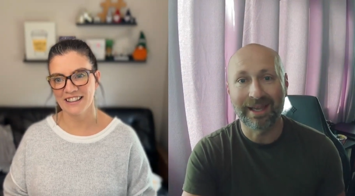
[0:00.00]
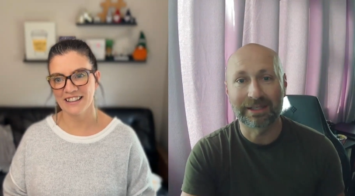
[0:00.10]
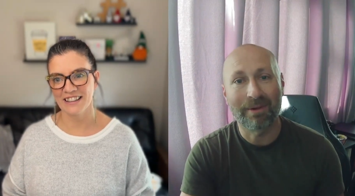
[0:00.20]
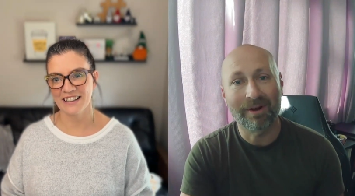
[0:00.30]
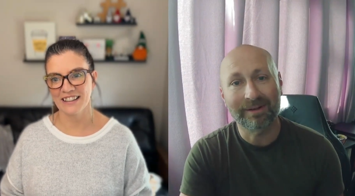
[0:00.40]

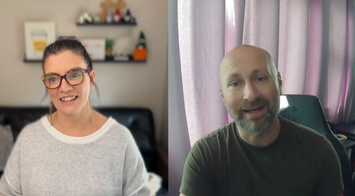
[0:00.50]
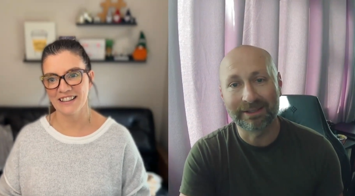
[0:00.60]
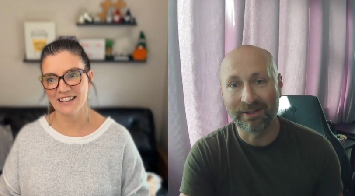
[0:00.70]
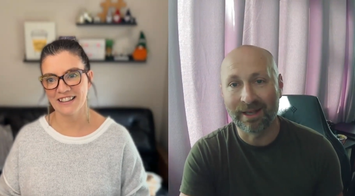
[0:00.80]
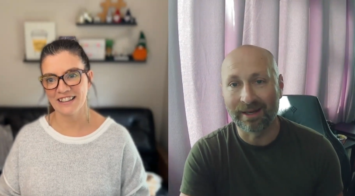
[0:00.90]
Speaker 1: get to
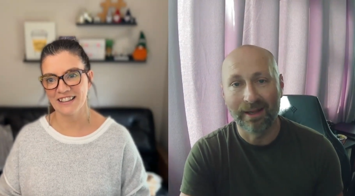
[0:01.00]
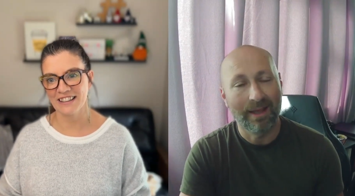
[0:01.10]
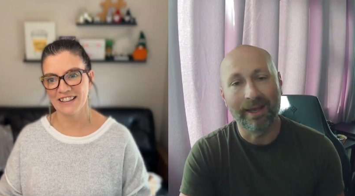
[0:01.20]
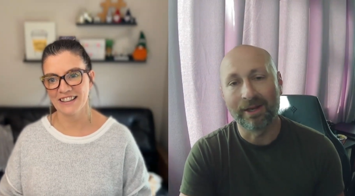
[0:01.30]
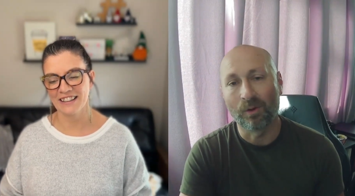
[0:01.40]
monetize their data
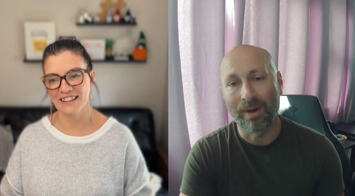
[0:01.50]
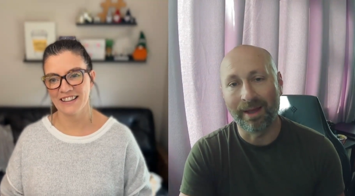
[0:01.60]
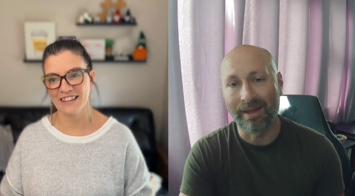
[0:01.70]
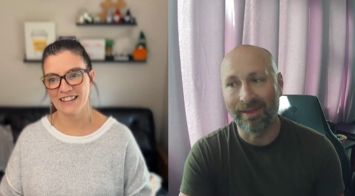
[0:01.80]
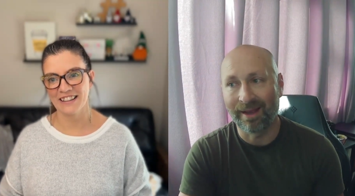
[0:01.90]
in a
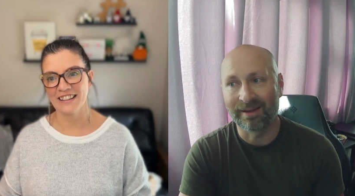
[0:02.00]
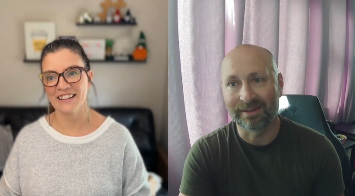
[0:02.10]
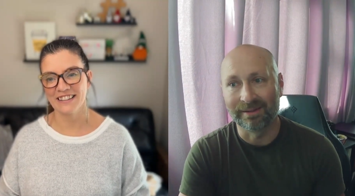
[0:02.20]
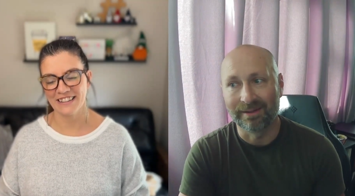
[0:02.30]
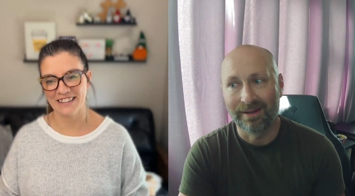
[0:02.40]
way that
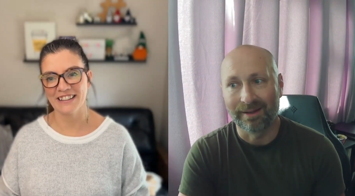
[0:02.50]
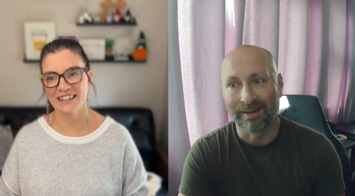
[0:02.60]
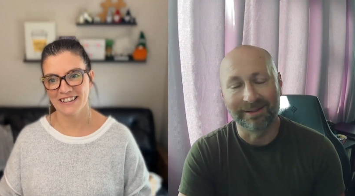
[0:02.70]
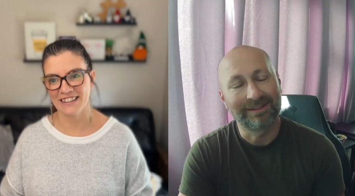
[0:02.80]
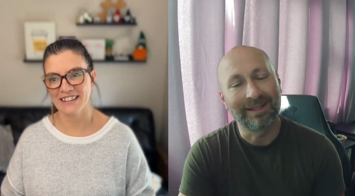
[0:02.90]
doesn't
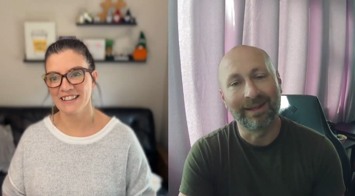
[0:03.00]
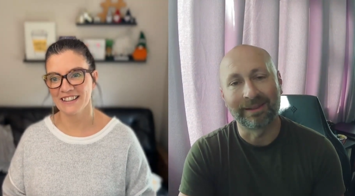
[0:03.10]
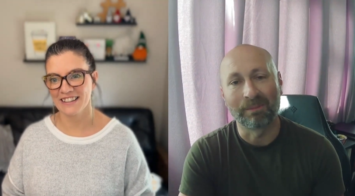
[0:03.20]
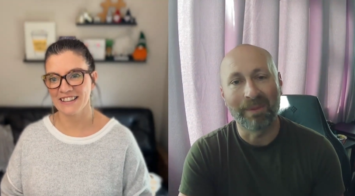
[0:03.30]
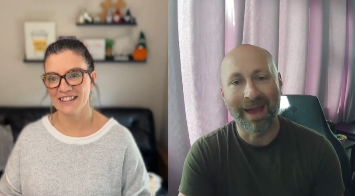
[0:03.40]
uh, sit
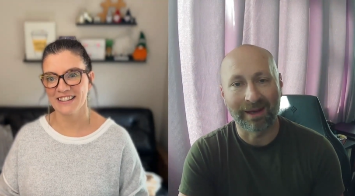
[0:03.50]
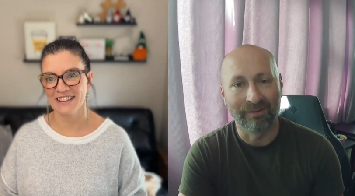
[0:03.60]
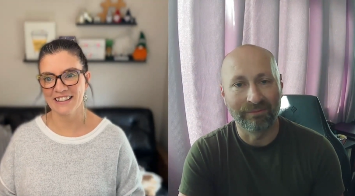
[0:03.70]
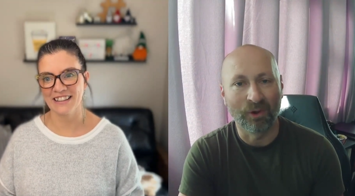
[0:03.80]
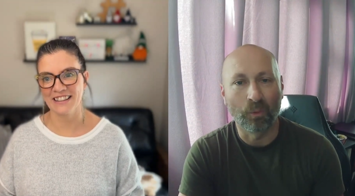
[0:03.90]
at the
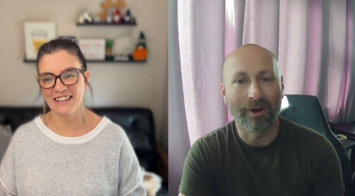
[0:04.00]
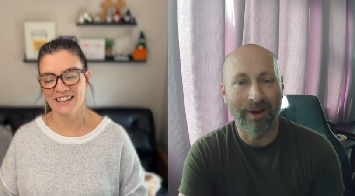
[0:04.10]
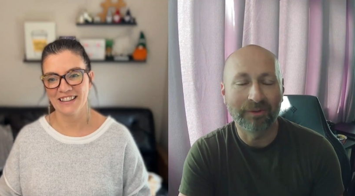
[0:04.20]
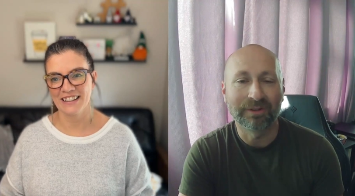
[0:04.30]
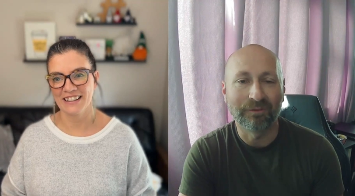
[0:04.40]
back of their
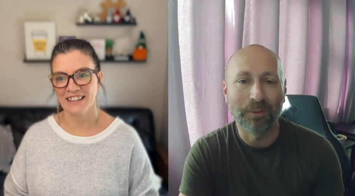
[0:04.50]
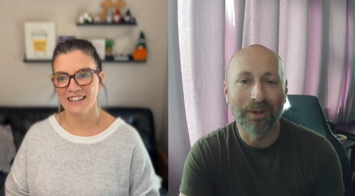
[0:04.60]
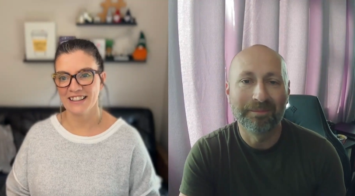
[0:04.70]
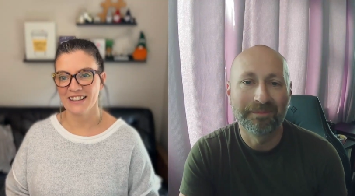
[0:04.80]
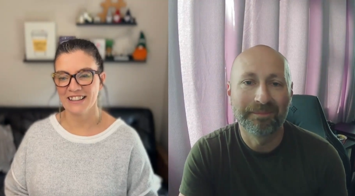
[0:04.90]
warehouse, if you
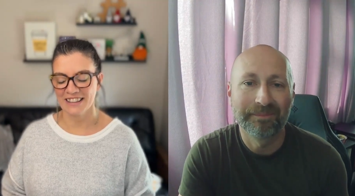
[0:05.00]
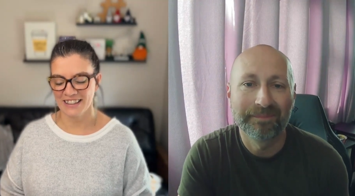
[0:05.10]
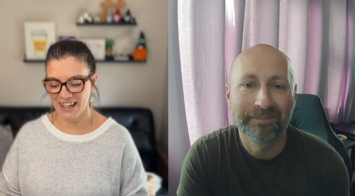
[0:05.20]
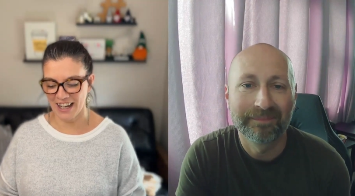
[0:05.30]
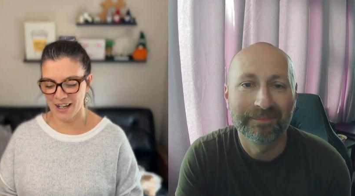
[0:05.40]
will.
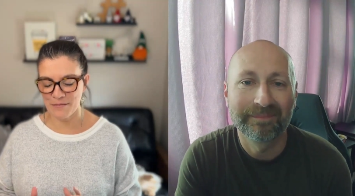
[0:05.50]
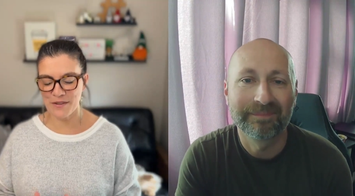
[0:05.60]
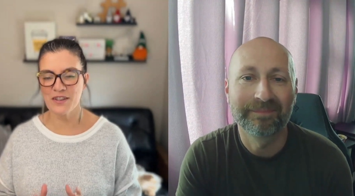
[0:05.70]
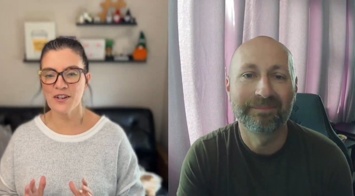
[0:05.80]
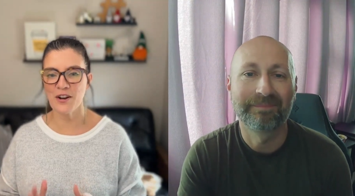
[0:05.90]
Speaker 2: I'm
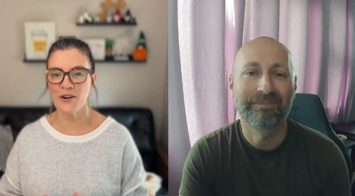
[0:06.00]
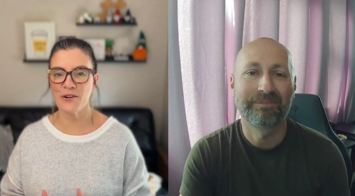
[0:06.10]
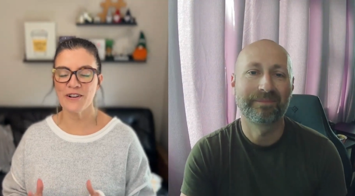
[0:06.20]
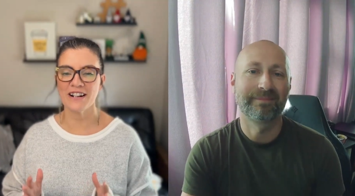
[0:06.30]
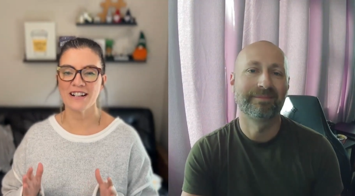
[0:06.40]

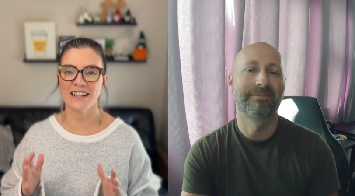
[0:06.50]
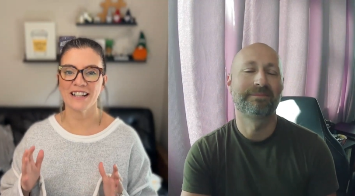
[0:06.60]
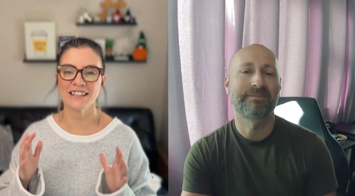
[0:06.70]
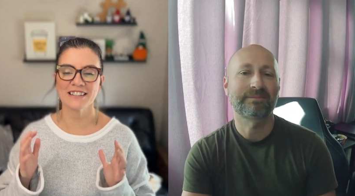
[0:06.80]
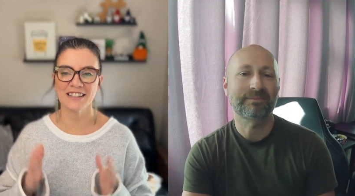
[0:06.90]
so
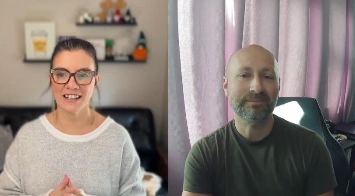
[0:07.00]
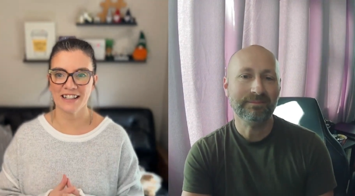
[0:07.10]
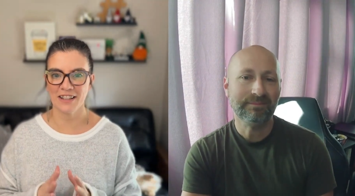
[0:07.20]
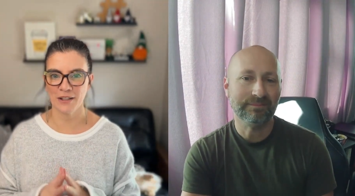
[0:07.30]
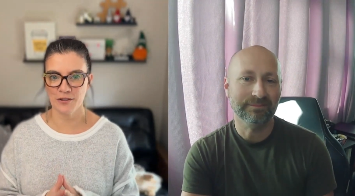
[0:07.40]

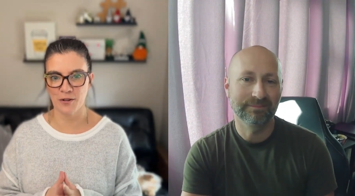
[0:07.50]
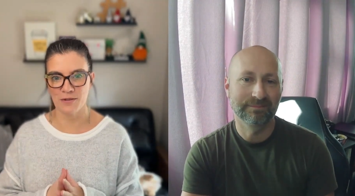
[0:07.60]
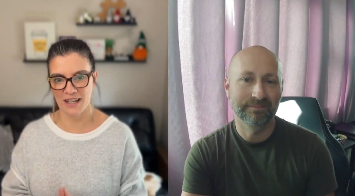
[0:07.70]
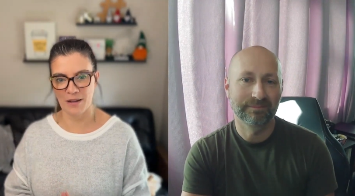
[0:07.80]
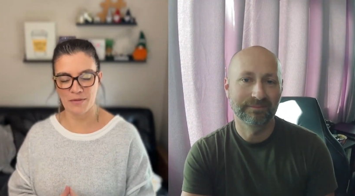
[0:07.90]
excited that you
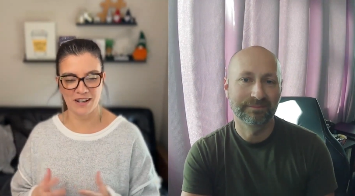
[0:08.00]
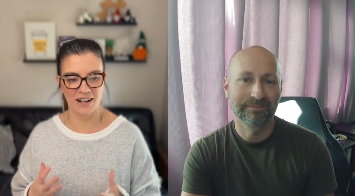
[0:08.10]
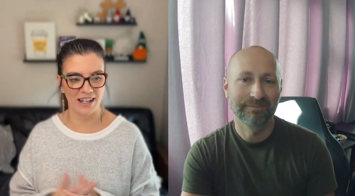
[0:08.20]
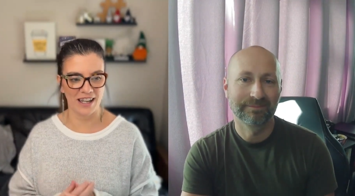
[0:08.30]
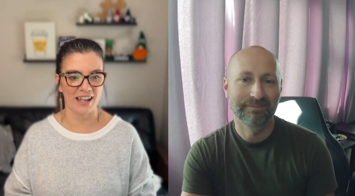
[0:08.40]
chose
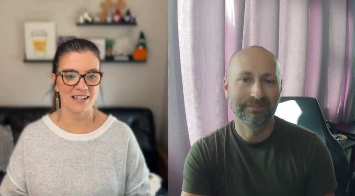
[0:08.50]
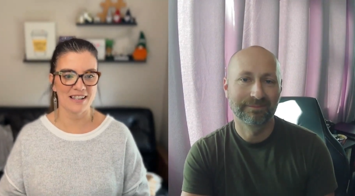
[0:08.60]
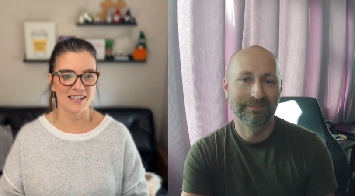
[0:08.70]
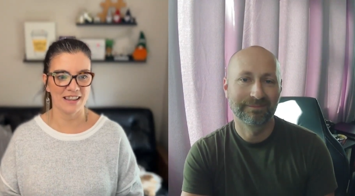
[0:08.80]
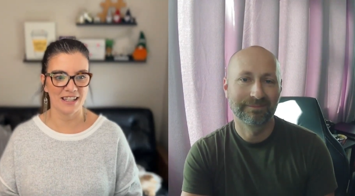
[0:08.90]
Amazon
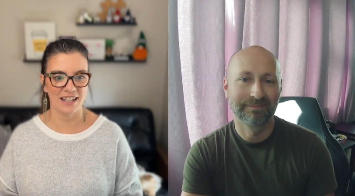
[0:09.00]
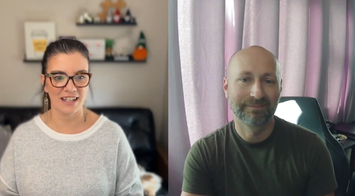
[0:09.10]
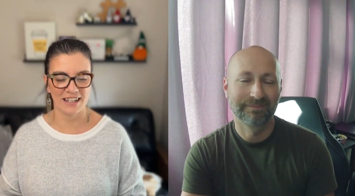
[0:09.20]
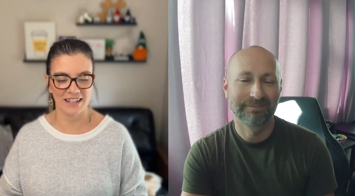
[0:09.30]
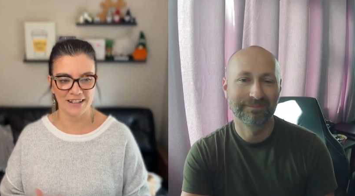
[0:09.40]
as
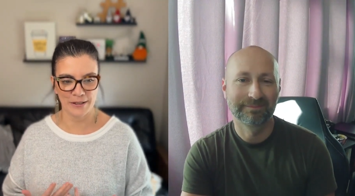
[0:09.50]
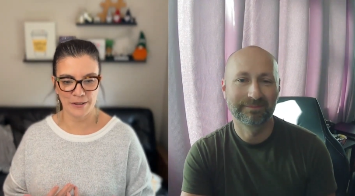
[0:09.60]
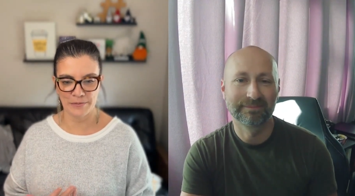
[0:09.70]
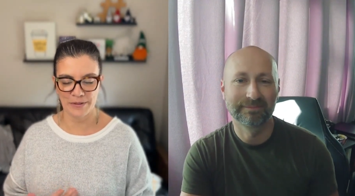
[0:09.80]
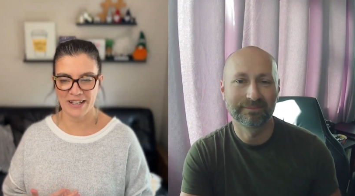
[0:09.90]
the
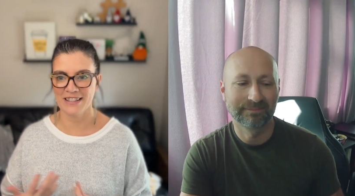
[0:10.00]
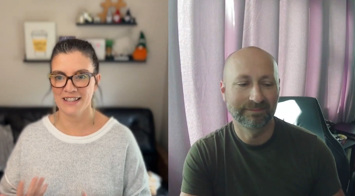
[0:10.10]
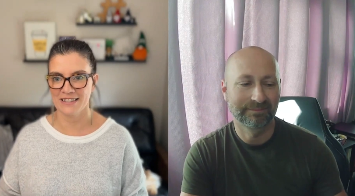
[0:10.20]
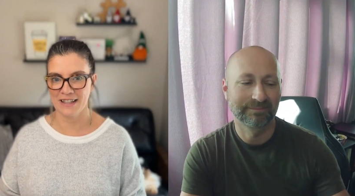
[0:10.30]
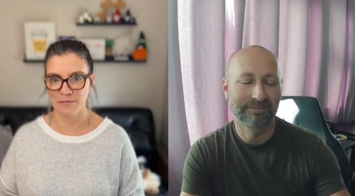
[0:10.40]
um, as the
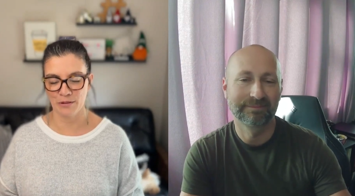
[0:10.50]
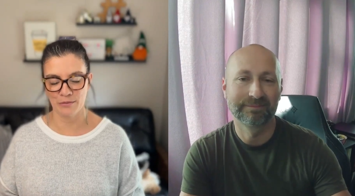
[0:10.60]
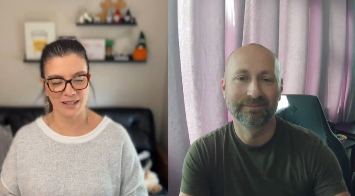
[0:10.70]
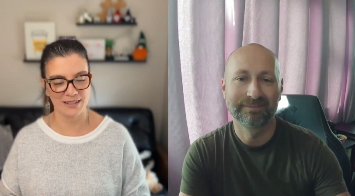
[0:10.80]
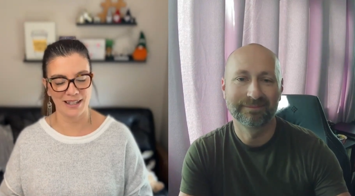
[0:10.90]
example
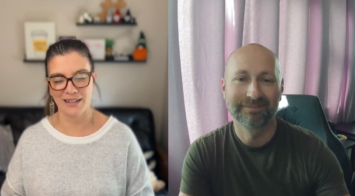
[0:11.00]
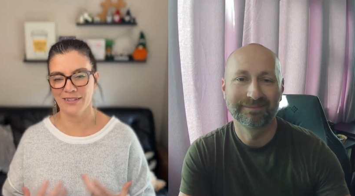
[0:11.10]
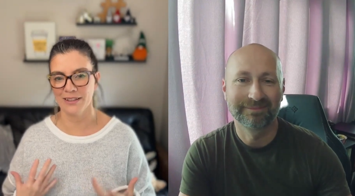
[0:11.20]
because I have a